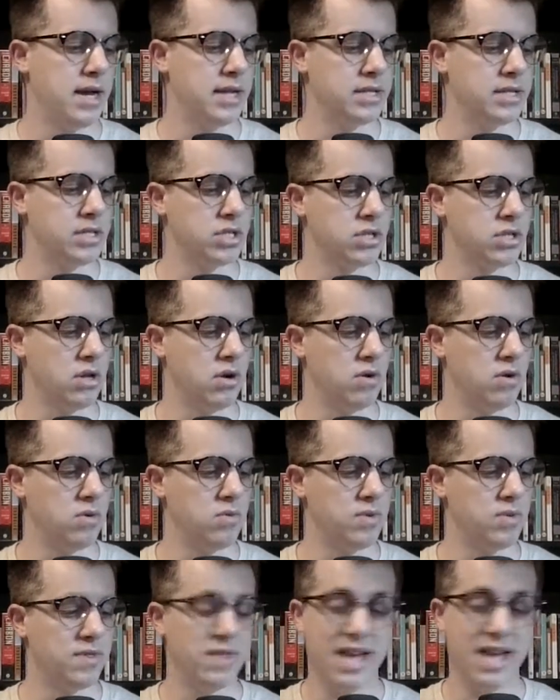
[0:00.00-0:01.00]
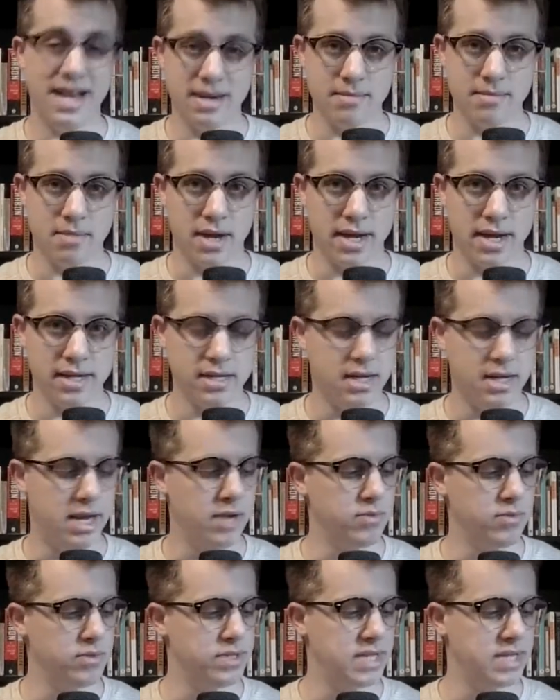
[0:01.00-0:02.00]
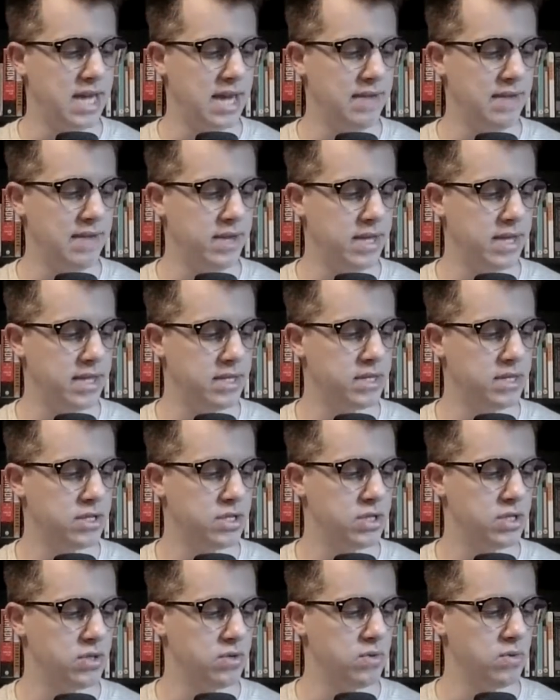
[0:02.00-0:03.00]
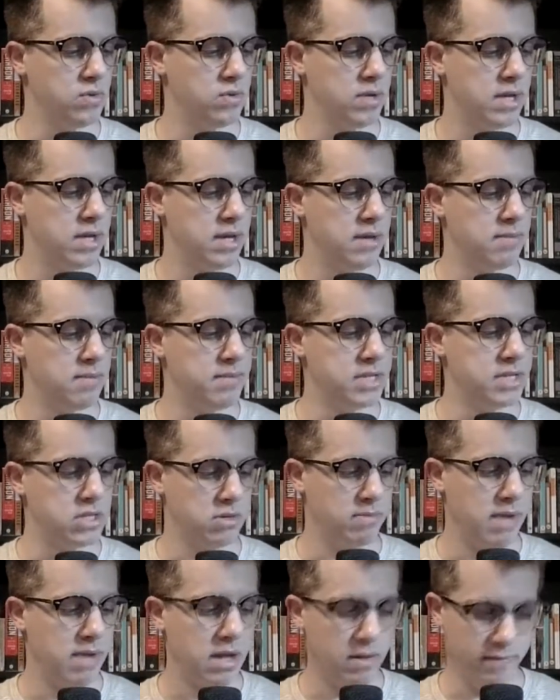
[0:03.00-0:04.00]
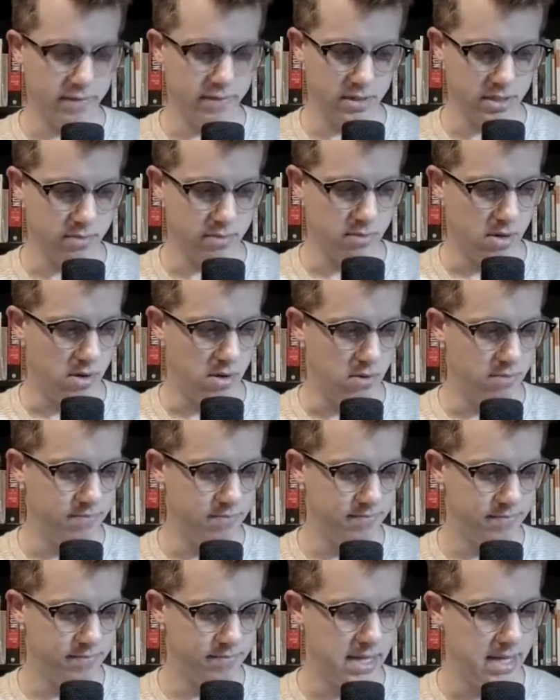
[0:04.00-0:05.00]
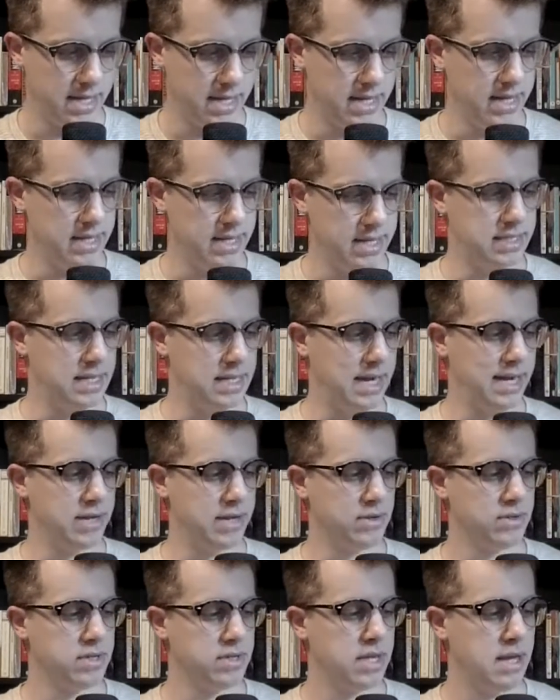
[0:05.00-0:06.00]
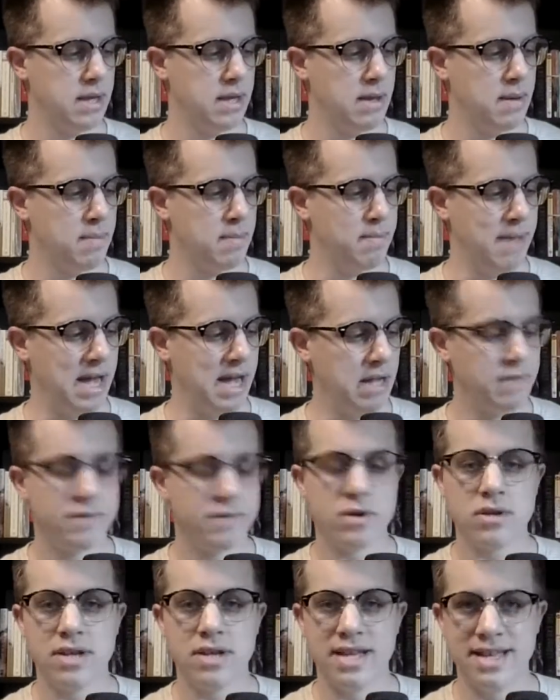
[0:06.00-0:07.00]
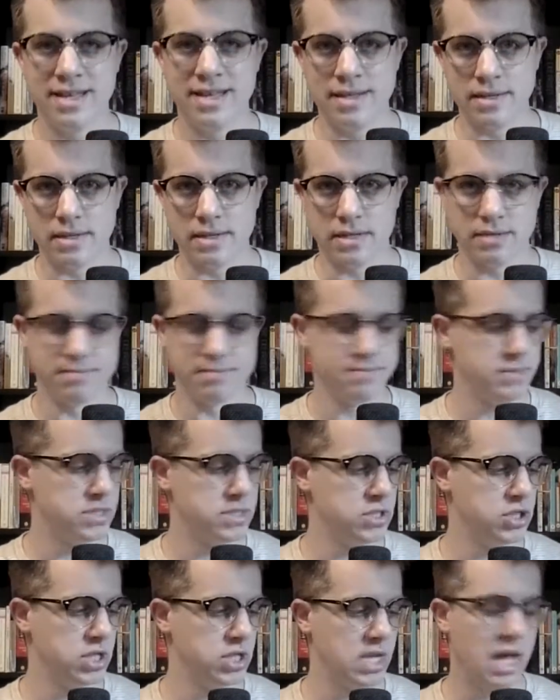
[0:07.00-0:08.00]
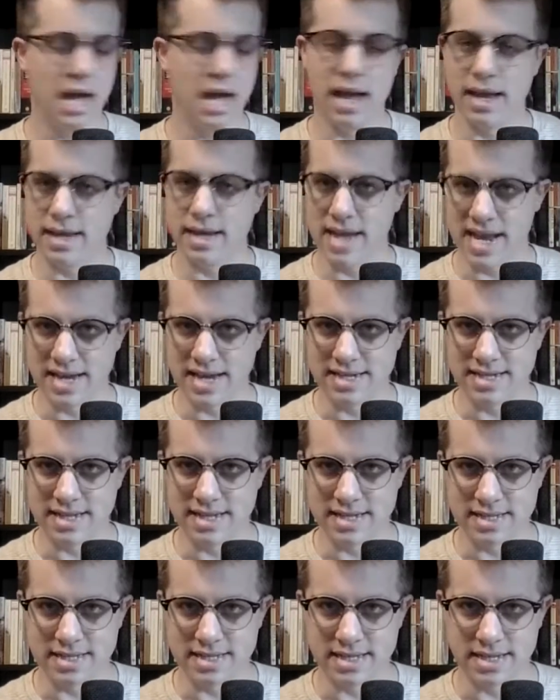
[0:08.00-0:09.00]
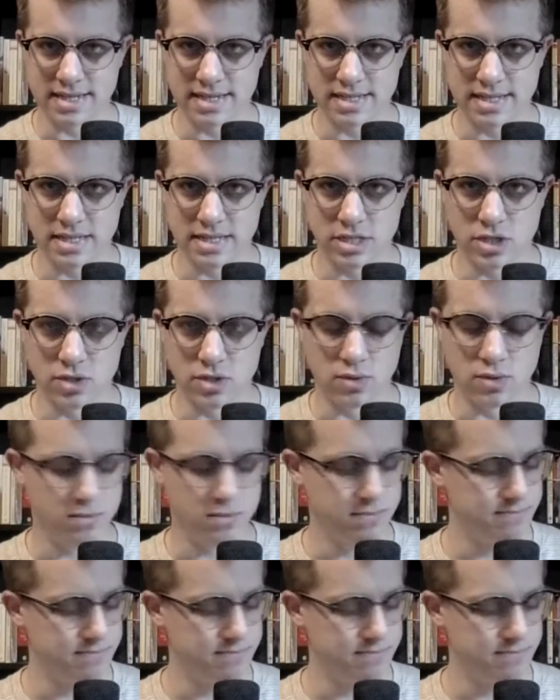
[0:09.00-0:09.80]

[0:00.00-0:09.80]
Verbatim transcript: So with that in mind, I will dive into Mr. Melville's poem. It is titled Malvern Hill, July 1862.